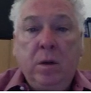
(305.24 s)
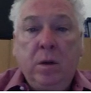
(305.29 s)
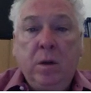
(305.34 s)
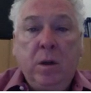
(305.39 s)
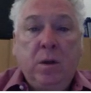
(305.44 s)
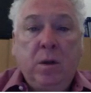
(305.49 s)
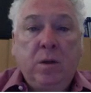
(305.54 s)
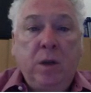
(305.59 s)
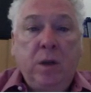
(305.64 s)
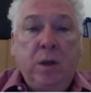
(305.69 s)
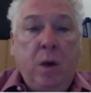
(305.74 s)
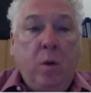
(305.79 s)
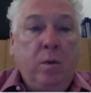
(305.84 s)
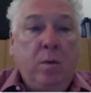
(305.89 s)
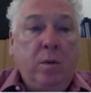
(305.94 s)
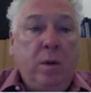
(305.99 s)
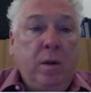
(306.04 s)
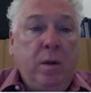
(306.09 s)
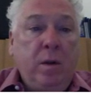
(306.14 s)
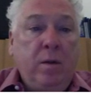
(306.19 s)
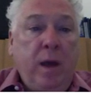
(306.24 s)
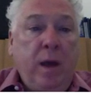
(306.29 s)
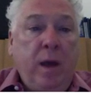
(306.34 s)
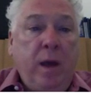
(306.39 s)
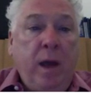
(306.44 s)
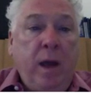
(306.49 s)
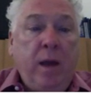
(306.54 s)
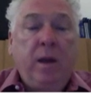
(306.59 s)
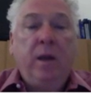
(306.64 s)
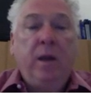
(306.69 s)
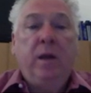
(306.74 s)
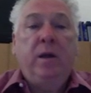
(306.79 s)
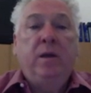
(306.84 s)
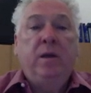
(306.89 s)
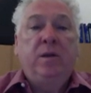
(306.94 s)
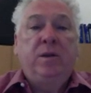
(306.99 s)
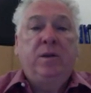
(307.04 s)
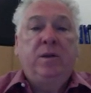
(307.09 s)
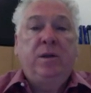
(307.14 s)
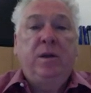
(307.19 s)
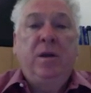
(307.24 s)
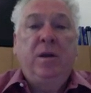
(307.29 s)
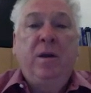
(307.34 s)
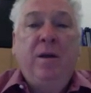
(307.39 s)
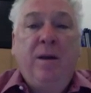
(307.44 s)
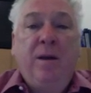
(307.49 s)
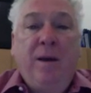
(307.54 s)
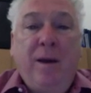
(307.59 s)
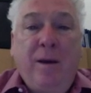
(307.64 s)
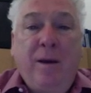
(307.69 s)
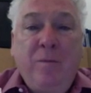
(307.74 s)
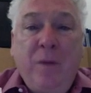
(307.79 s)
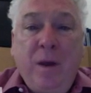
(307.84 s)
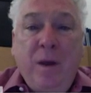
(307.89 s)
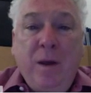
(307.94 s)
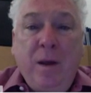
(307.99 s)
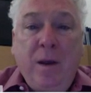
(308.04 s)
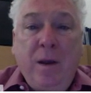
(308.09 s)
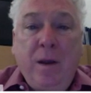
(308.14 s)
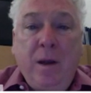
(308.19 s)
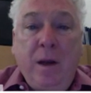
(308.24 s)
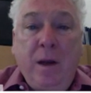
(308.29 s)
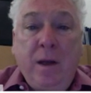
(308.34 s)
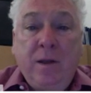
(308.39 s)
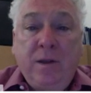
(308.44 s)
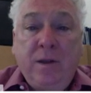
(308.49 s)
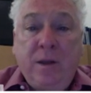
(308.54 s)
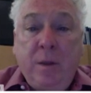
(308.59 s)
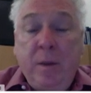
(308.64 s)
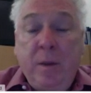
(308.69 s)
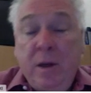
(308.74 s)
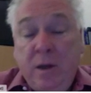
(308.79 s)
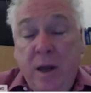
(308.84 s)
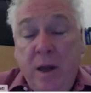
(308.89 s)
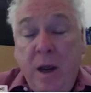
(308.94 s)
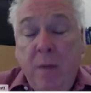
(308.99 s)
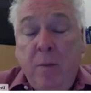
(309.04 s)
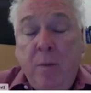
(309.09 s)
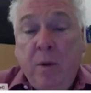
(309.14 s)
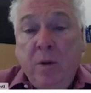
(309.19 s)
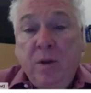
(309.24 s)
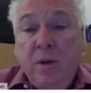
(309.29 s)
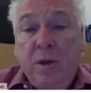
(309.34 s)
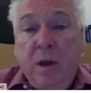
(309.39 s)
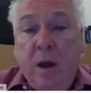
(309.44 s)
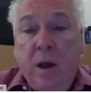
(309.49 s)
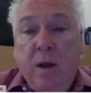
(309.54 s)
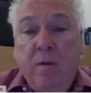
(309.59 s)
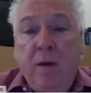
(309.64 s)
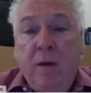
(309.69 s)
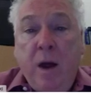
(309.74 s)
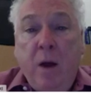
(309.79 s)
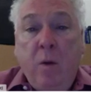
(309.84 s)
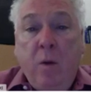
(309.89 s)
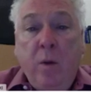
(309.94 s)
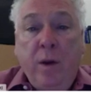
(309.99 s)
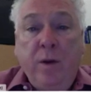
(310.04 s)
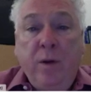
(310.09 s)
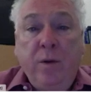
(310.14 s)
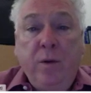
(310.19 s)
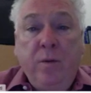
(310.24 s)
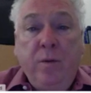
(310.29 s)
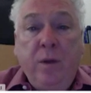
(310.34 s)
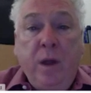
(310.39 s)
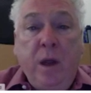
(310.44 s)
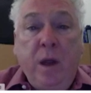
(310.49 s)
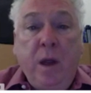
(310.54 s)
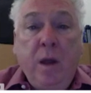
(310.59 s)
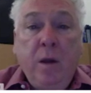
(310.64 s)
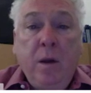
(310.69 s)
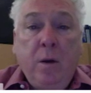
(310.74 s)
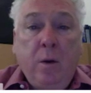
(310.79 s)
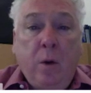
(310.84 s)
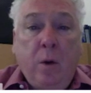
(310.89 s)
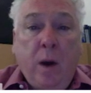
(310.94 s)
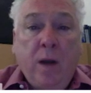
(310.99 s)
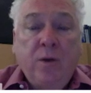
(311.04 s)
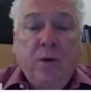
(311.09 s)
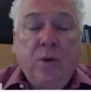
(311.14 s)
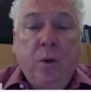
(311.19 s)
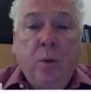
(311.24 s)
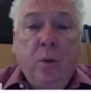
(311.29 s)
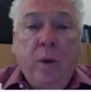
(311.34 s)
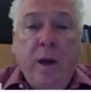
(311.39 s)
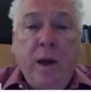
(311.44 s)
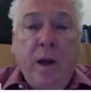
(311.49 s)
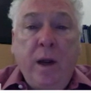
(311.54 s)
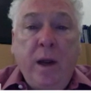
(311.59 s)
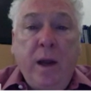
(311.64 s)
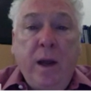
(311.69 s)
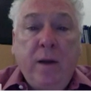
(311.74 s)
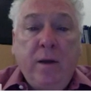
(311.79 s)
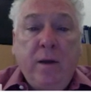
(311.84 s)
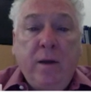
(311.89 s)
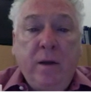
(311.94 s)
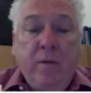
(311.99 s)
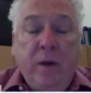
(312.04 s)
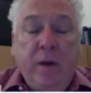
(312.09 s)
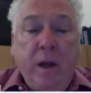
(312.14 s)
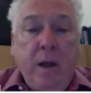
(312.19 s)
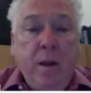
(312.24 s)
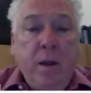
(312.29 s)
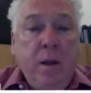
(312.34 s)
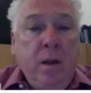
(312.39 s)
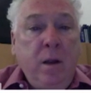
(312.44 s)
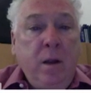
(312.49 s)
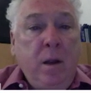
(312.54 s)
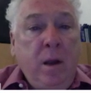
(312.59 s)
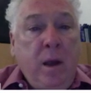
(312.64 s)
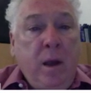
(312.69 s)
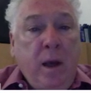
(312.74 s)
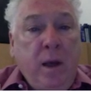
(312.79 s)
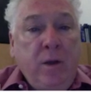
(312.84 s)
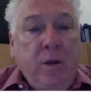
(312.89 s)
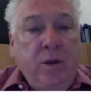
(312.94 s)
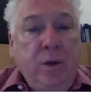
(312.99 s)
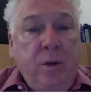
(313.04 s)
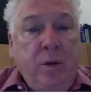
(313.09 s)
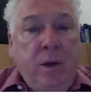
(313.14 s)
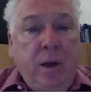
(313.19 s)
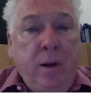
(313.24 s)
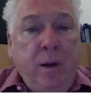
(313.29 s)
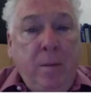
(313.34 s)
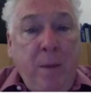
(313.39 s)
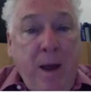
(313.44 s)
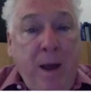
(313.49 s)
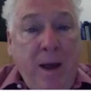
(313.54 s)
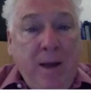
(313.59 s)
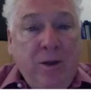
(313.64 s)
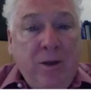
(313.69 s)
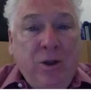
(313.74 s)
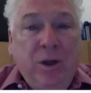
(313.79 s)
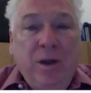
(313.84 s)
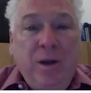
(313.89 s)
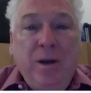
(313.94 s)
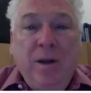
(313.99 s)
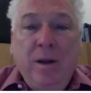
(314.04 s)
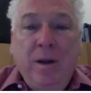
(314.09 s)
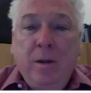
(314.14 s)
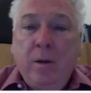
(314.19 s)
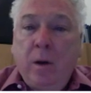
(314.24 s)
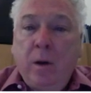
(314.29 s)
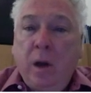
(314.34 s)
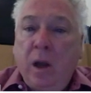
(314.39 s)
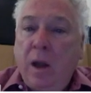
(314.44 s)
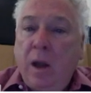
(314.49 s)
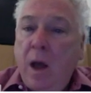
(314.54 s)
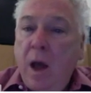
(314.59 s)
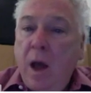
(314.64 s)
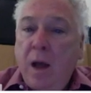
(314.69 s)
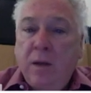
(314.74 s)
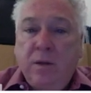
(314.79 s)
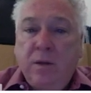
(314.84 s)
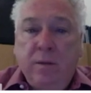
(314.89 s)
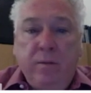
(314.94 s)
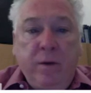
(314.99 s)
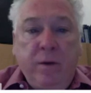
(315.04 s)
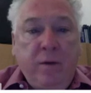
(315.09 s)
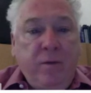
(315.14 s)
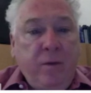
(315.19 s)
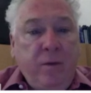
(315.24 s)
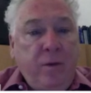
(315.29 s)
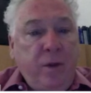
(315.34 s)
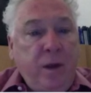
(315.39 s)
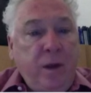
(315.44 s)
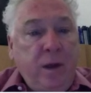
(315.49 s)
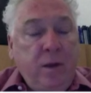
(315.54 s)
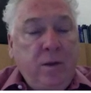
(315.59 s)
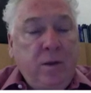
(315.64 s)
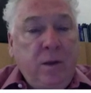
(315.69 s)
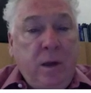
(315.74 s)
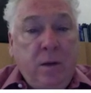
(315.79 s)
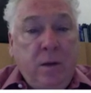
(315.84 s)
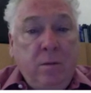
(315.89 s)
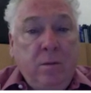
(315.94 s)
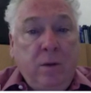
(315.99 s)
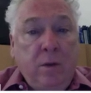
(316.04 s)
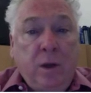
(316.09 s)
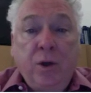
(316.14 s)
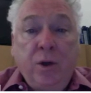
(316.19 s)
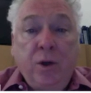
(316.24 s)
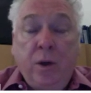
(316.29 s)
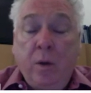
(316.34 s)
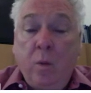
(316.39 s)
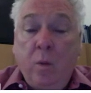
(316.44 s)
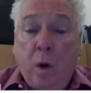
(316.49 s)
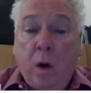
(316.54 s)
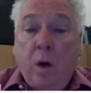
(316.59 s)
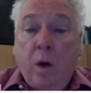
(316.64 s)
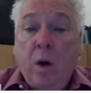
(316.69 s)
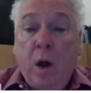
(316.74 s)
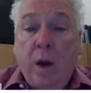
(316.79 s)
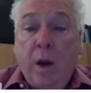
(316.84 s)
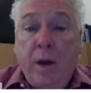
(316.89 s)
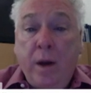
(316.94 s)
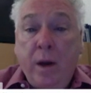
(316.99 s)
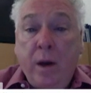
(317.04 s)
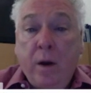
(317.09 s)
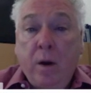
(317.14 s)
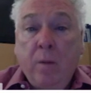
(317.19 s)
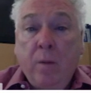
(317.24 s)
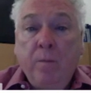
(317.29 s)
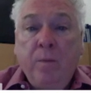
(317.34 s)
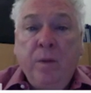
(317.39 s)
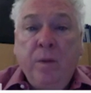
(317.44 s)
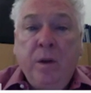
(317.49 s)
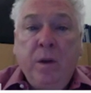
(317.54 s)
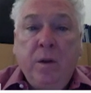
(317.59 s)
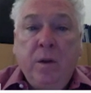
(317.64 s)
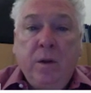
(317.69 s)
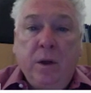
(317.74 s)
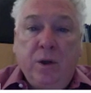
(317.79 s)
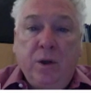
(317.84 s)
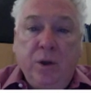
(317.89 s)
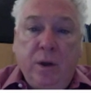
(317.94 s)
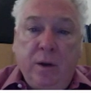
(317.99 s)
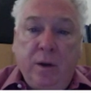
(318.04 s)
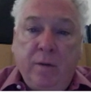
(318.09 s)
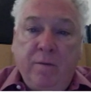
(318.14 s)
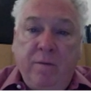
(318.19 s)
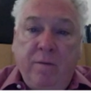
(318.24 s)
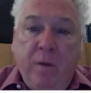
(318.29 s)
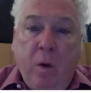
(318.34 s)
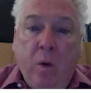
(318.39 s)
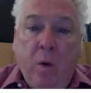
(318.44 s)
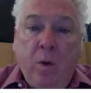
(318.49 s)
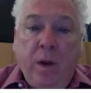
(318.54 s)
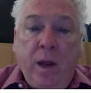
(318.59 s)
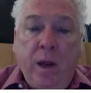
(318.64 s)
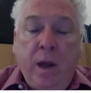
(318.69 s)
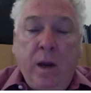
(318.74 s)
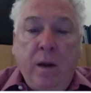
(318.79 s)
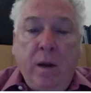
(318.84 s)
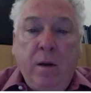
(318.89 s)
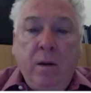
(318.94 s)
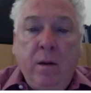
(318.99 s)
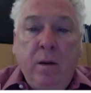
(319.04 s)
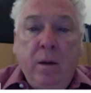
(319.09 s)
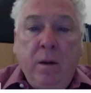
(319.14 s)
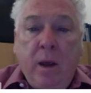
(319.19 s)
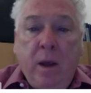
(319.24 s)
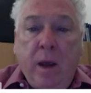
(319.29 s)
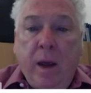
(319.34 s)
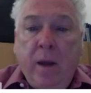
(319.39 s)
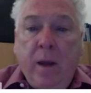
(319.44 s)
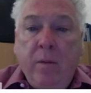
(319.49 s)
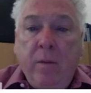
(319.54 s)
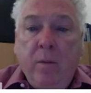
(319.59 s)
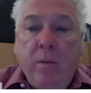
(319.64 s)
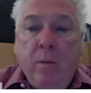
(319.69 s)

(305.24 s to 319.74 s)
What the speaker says: So that is some examples of how we do the gradual reading activity. As you can imagine, there are lots of different things that you can work on here that you can fold in, and